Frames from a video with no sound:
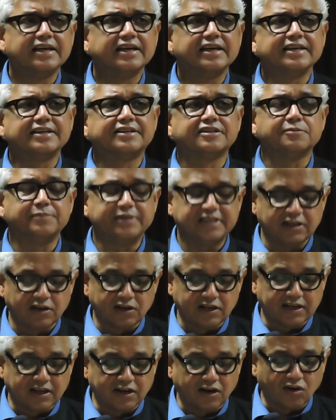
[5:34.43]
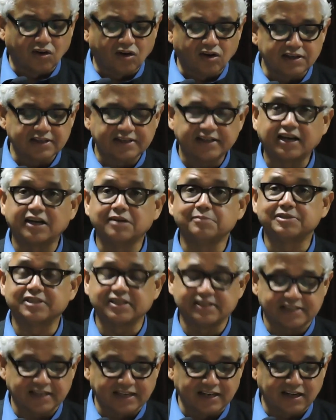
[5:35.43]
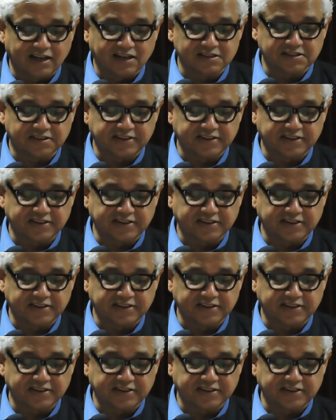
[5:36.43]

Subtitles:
It has been a long time since I last